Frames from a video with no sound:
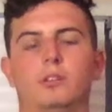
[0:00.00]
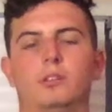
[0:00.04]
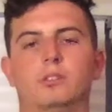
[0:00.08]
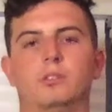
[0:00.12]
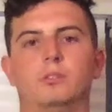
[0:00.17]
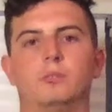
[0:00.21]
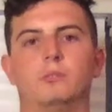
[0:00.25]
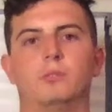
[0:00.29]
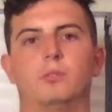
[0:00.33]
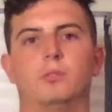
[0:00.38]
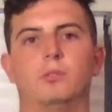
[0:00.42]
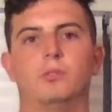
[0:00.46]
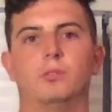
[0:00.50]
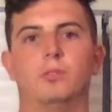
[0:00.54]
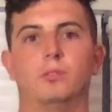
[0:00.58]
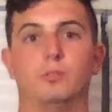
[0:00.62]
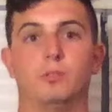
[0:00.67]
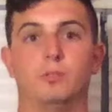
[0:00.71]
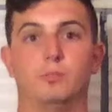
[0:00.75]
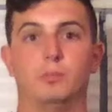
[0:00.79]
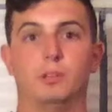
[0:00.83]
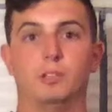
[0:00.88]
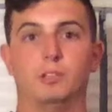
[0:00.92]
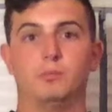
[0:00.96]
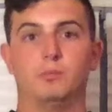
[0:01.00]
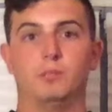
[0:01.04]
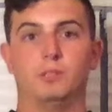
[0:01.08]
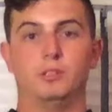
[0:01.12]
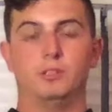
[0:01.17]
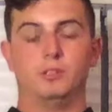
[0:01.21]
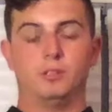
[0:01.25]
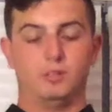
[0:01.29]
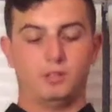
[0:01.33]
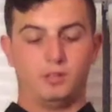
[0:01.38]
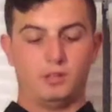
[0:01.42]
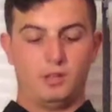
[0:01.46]
and smoother through my
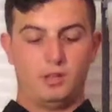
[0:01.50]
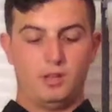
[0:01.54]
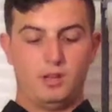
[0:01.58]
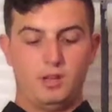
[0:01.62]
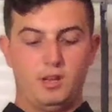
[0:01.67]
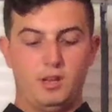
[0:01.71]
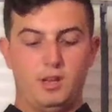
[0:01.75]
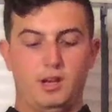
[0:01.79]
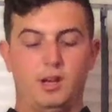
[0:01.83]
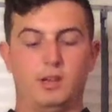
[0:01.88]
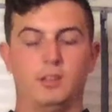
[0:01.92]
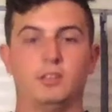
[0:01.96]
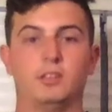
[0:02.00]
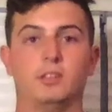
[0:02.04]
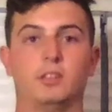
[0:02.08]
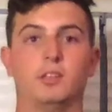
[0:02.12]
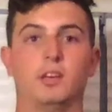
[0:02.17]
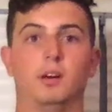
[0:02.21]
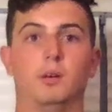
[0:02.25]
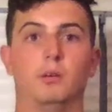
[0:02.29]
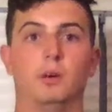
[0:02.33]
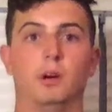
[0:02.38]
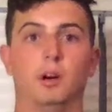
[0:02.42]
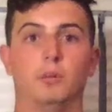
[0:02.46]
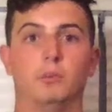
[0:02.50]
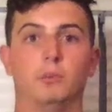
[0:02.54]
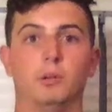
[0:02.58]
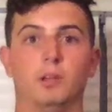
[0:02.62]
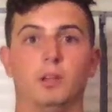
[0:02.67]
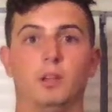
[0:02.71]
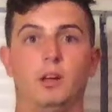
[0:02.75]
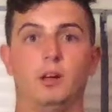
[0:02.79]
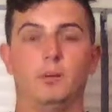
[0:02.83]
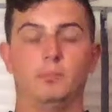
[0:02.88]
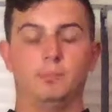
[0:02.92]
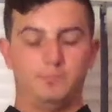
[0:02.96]
speeches. I think that will help a
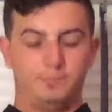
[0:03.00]
lot.